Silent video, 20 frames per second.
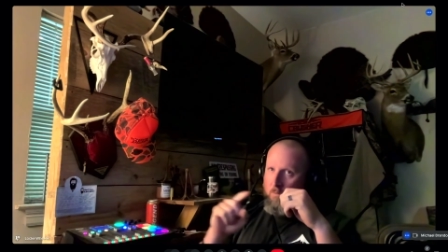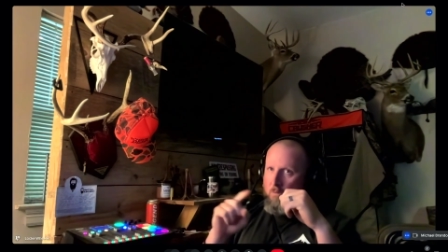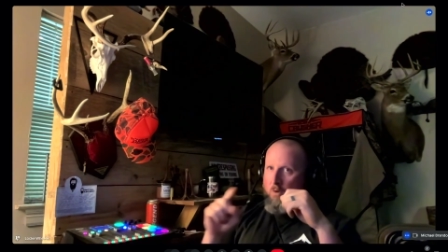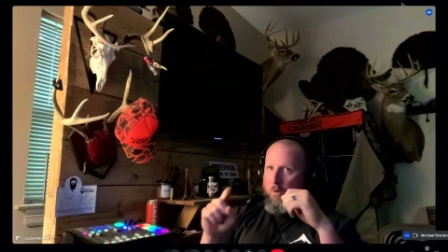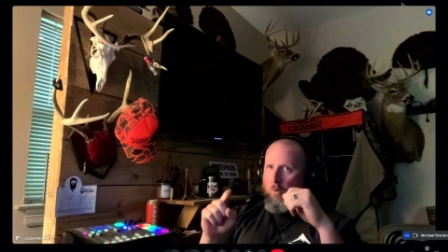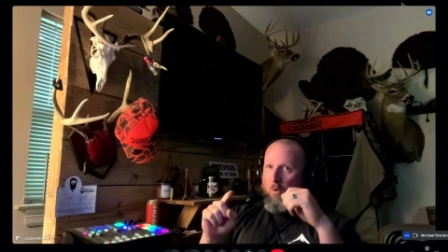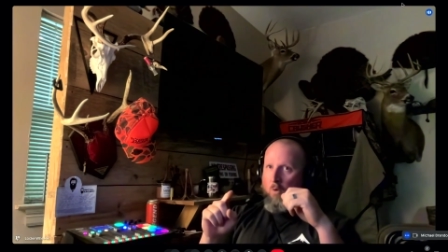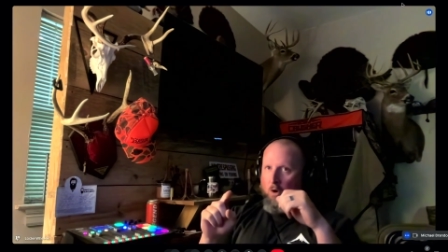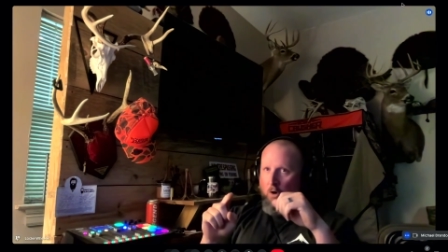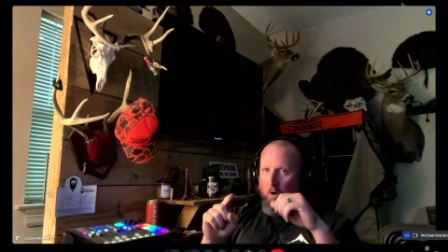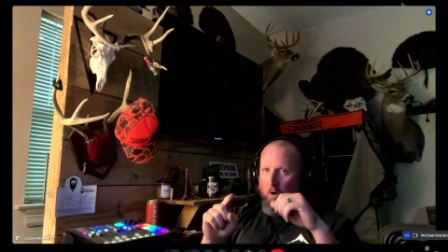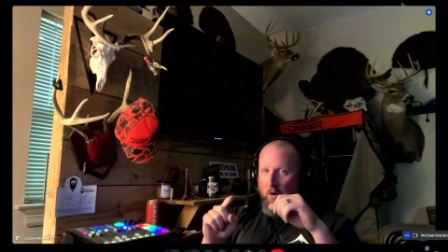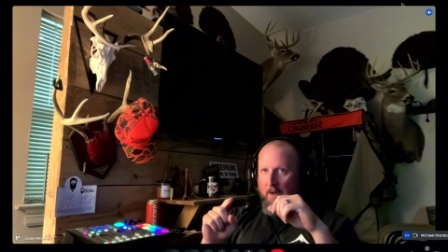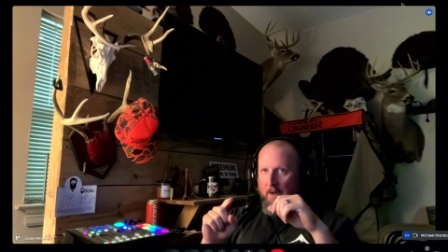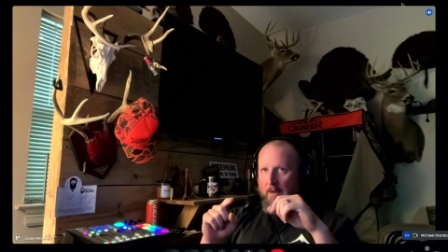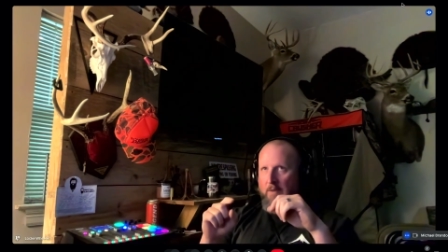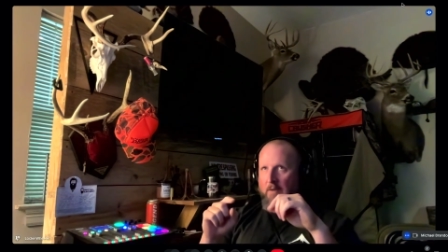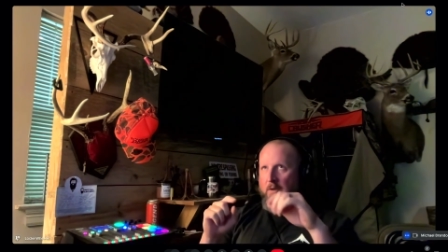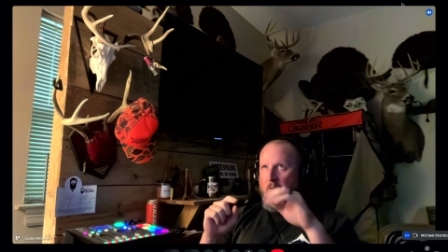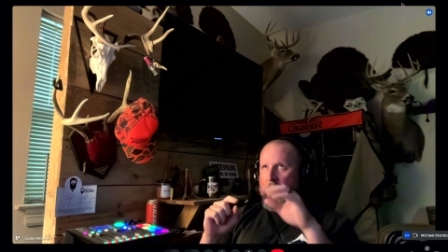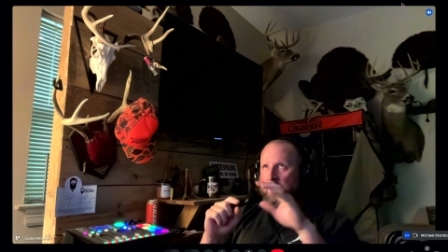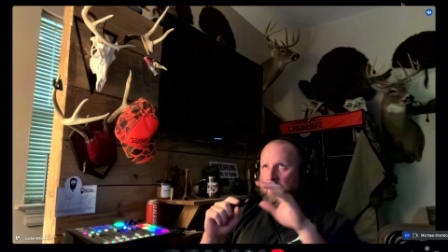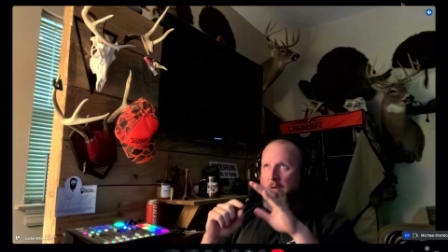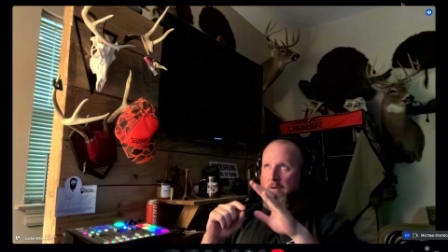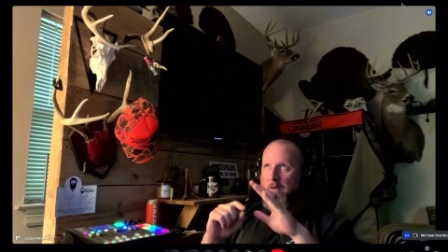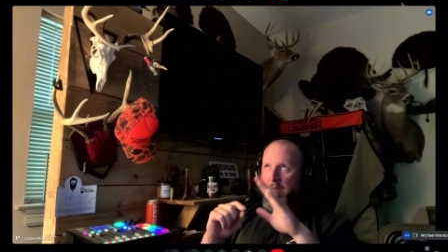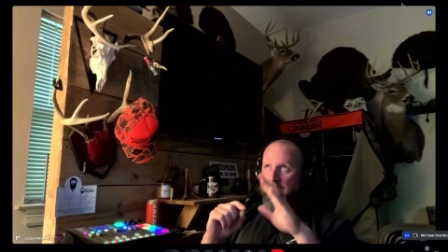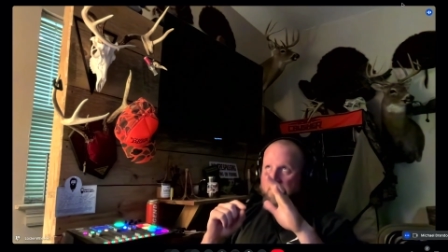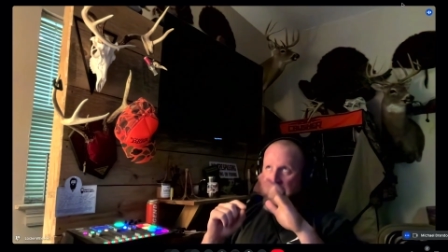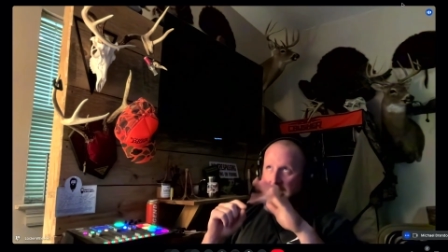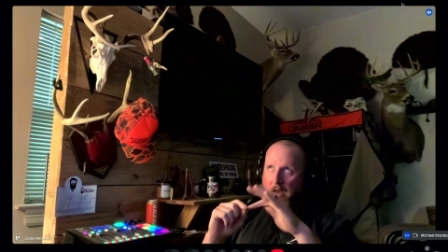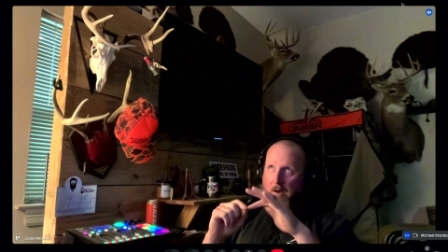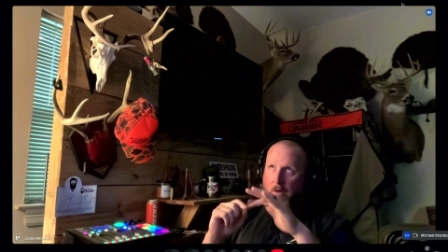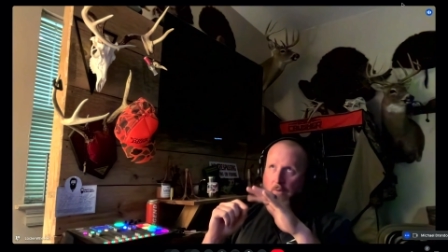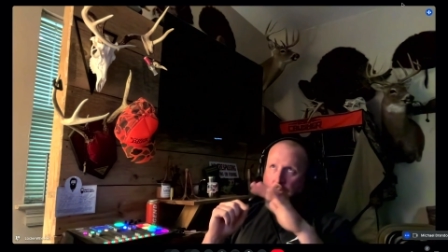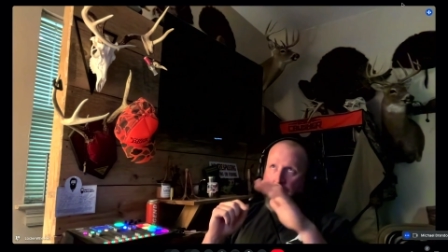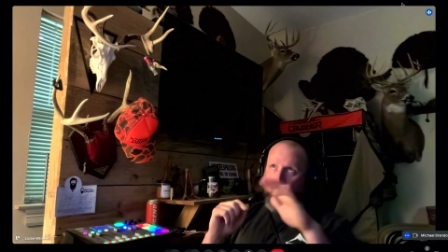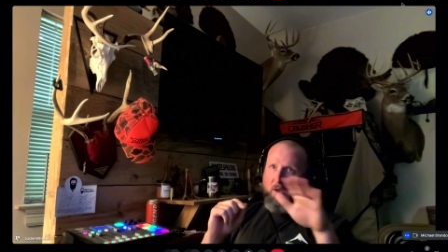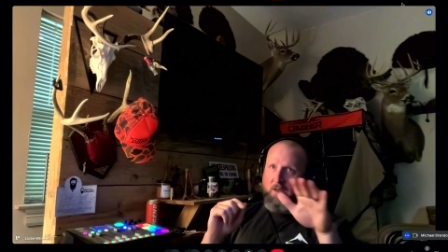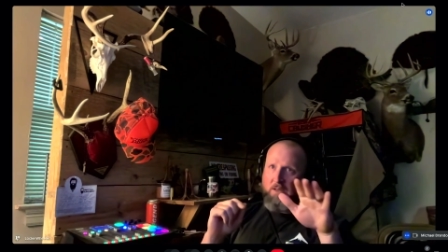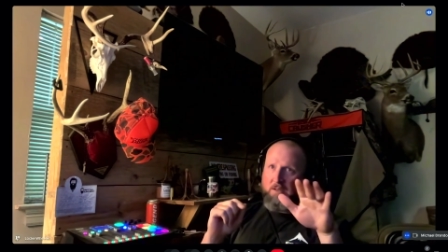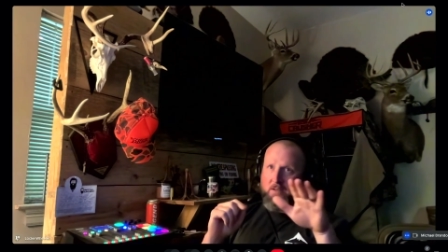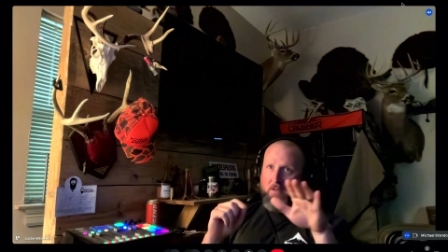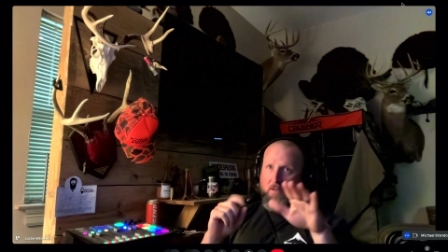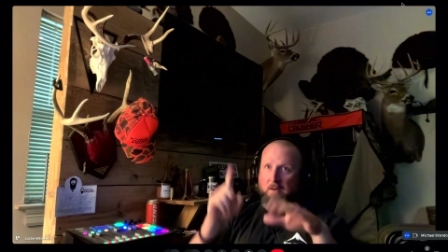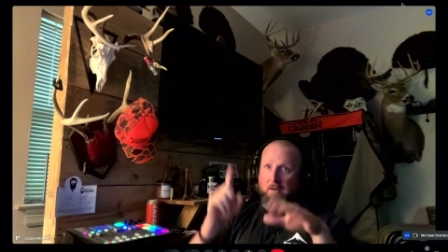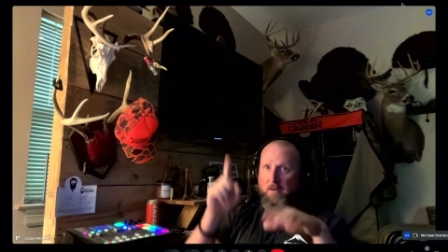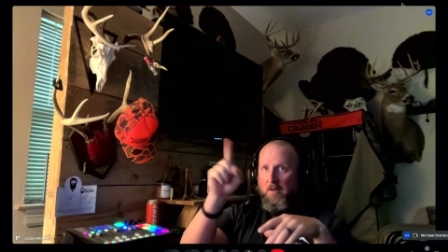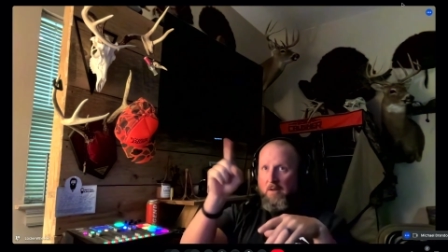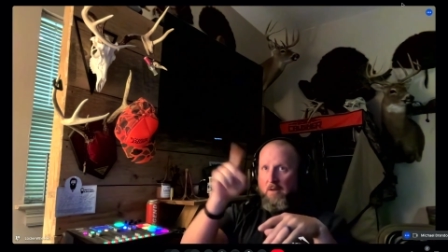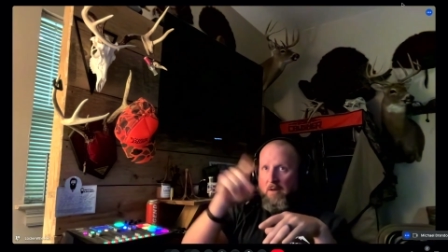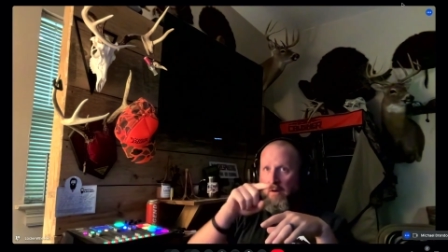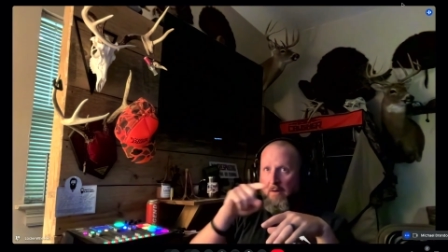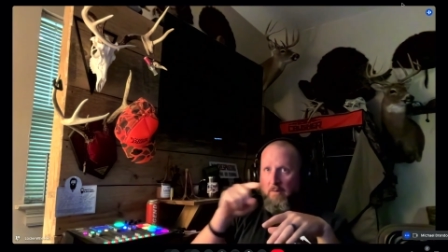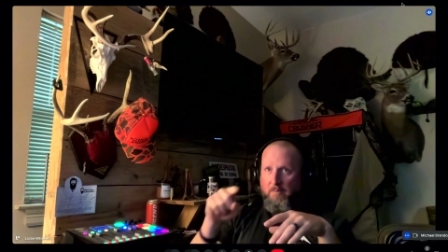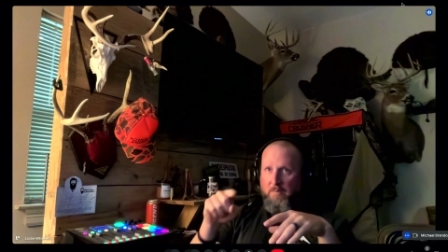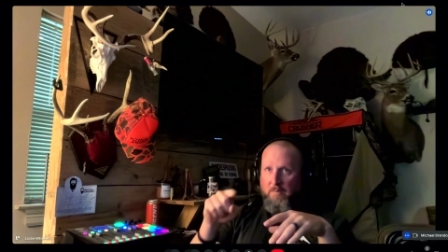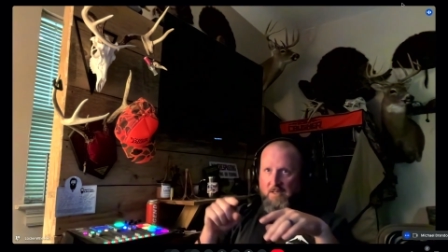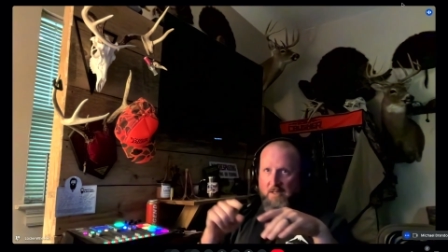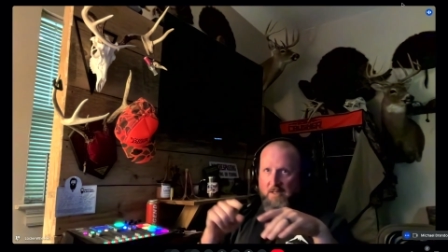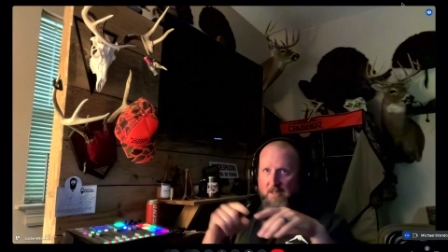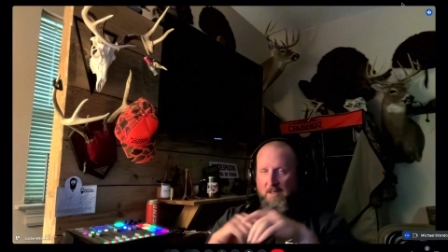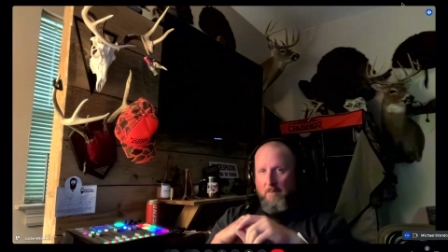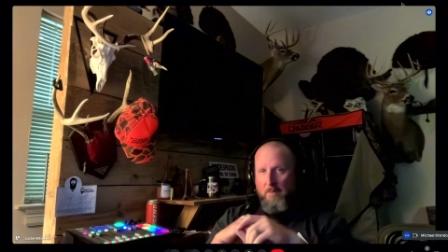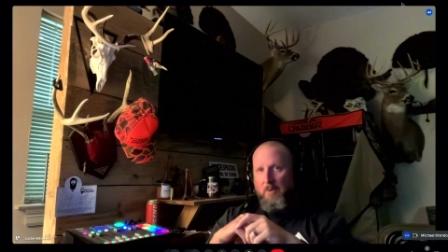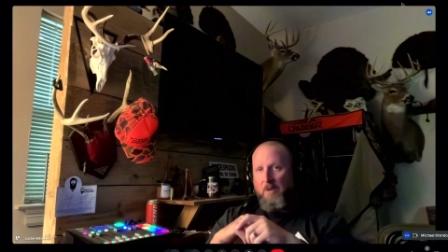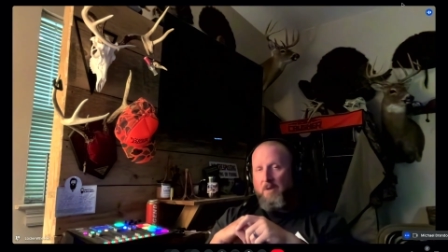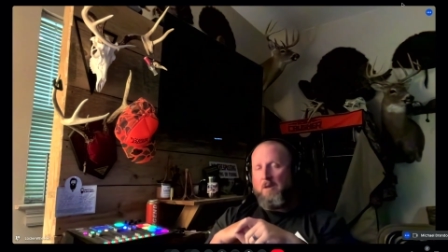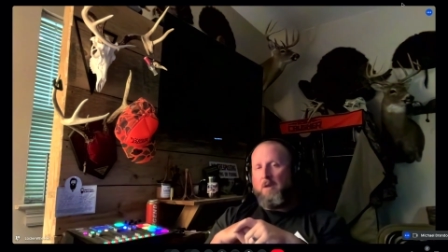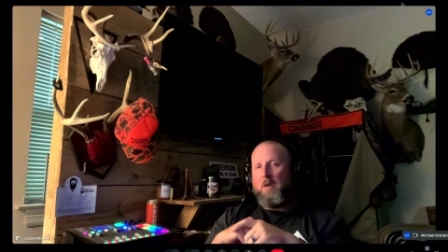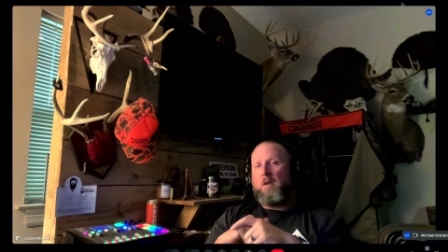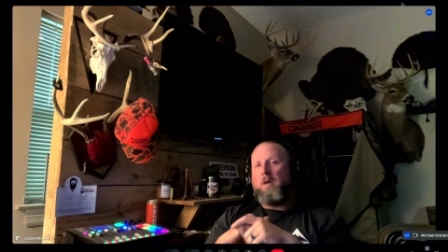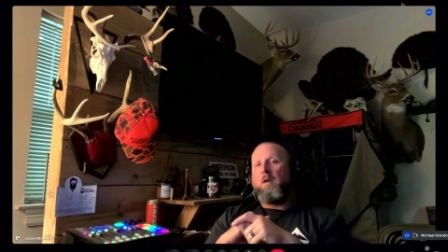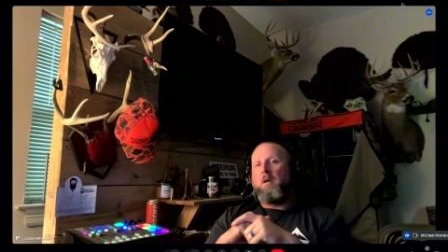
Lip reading: corner in the southwest of Mississippi,